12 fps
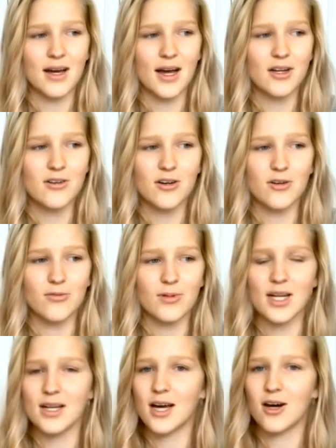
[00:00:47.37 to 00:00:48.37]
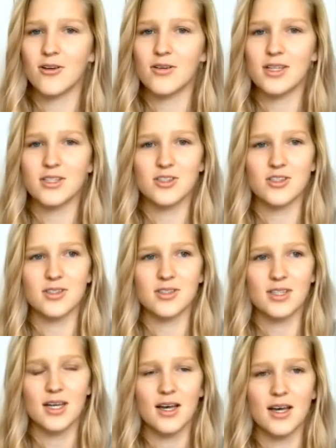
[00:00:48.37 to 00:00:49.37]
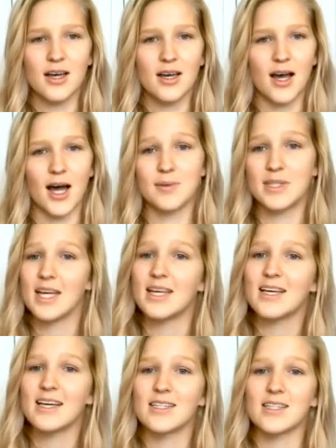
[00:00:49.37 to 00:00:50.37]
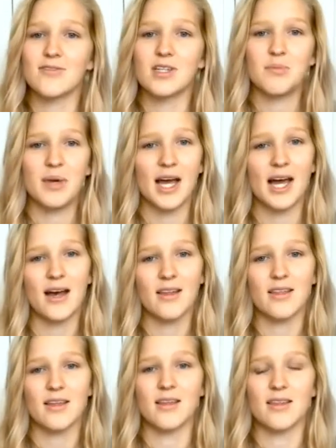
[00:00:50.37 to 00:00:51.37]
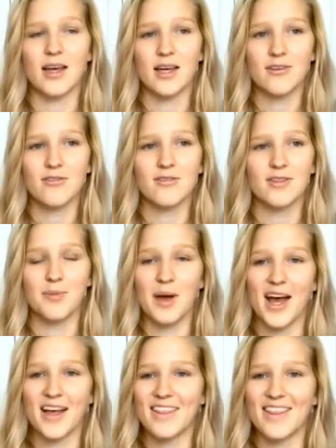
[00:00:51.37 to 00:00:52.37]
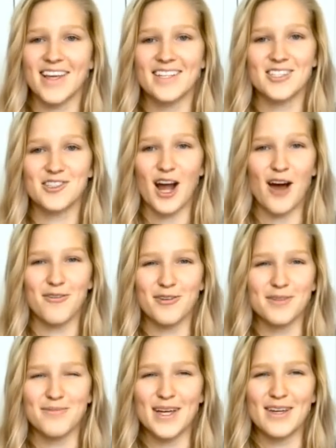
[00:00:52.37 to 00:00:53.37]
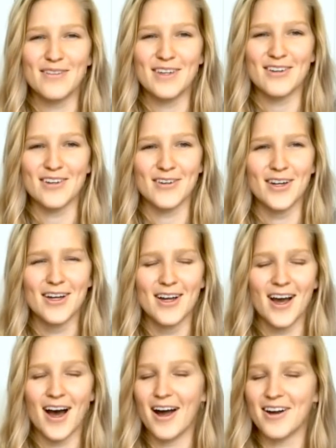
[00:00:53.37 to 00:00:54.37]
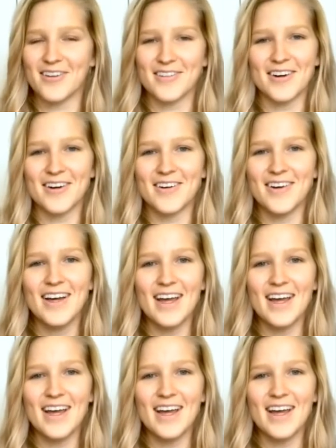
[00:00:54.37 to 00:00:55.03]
I don't know, right now it's just I'm taking a different path in life, the path less traveled maybe, or I don't know,